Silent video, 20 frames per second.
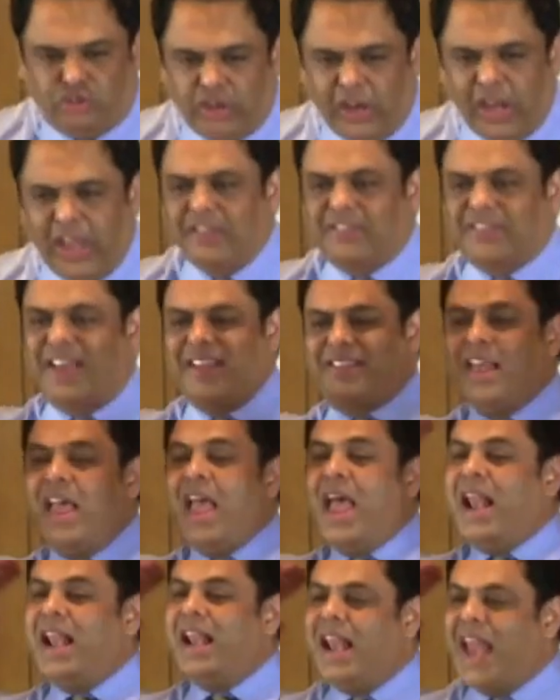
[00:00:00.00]
Jesus.
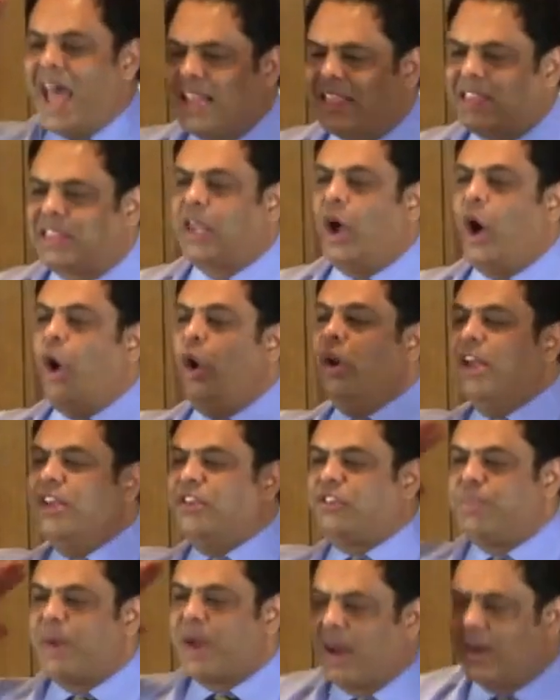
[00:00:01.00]
Let the
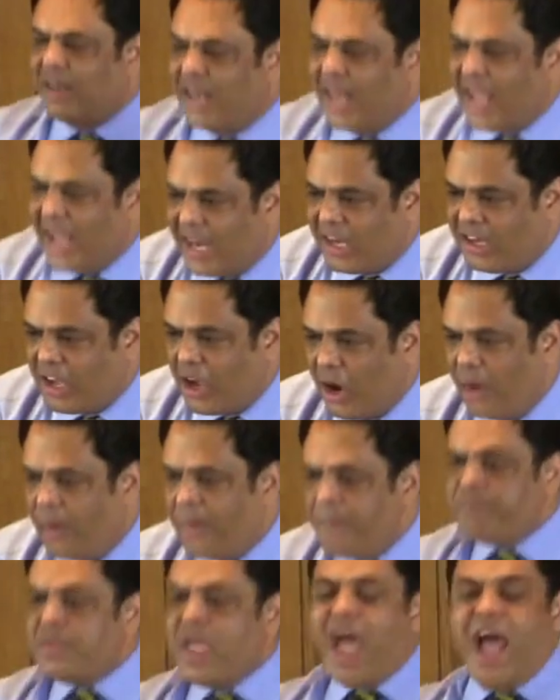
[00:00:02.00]
Holy Spirit lead
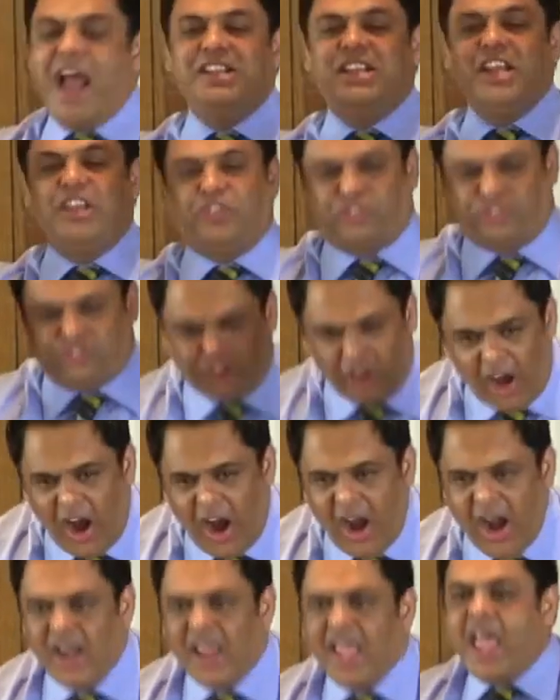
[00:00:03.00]
you and
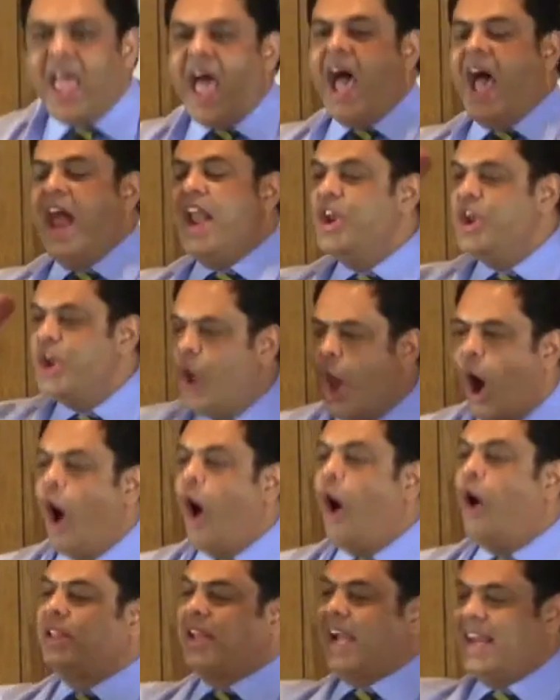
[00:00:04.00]
discern and
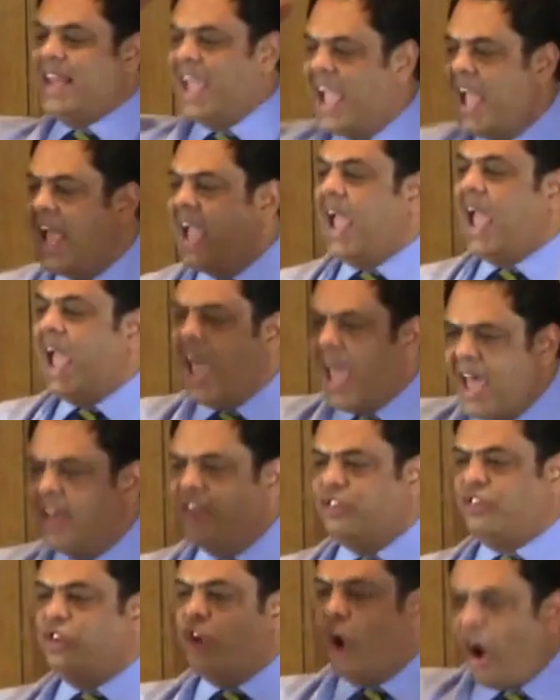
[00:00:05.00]
know that He
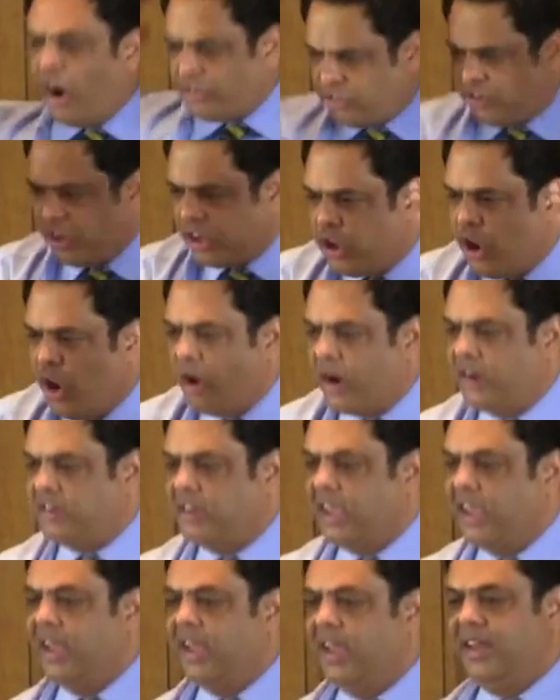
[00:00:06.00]
is your
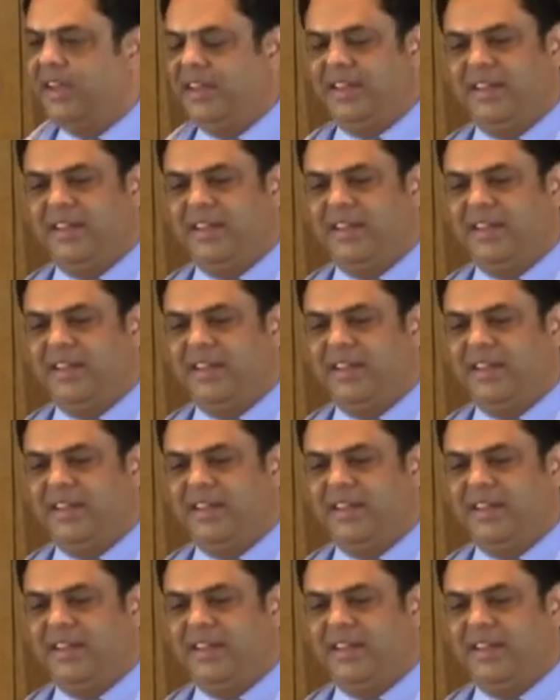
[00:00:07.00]
security.